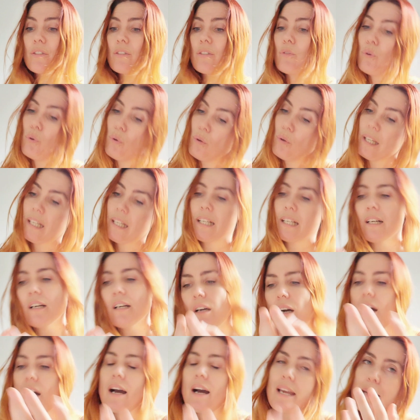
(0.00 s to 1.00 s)
Or
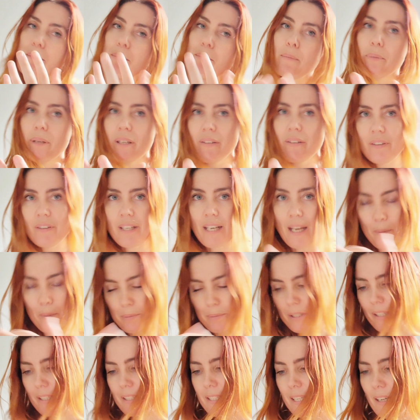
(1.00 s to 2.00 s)
I am a bit of an
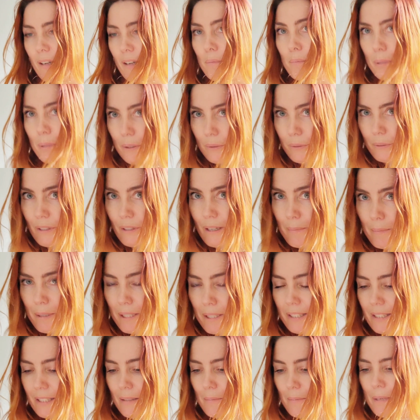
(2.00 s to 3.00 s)
upside down builder, I must
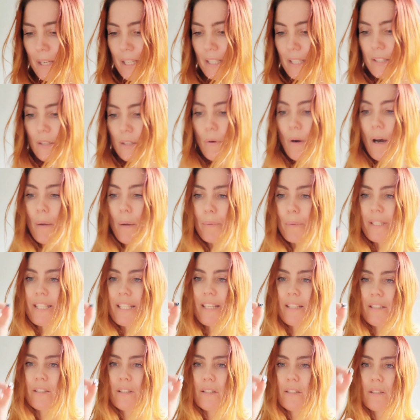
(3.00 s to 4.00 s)
admit, so I would tend
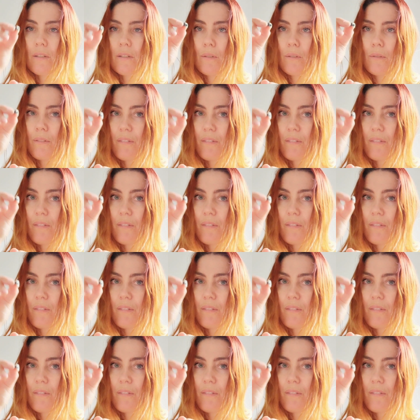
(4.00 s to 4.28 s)
to do